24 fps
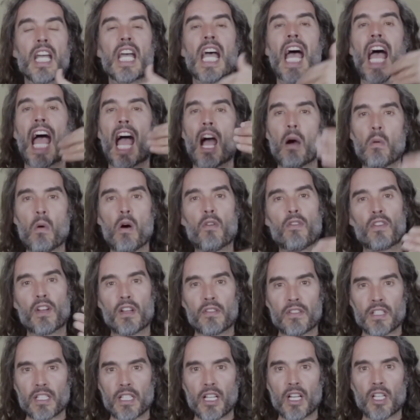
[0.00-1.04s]
How often
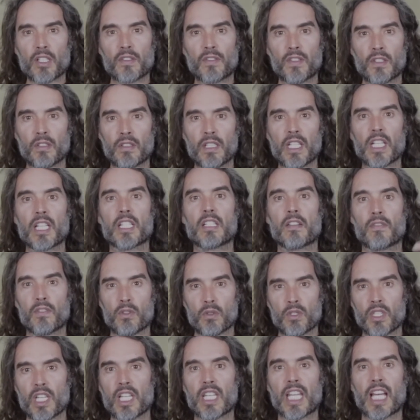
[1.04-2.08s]
over the last few years have you
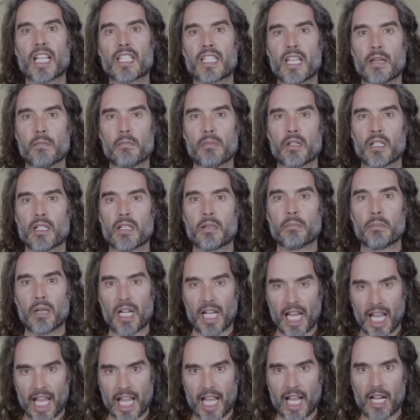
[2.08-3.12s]
seen that template
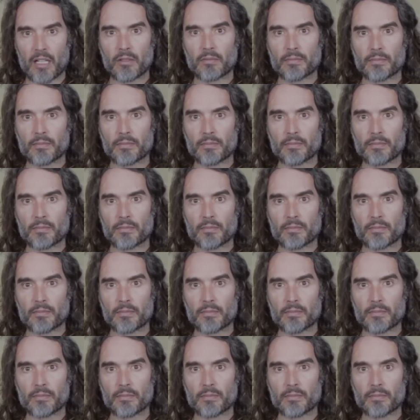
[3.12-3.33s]
play out?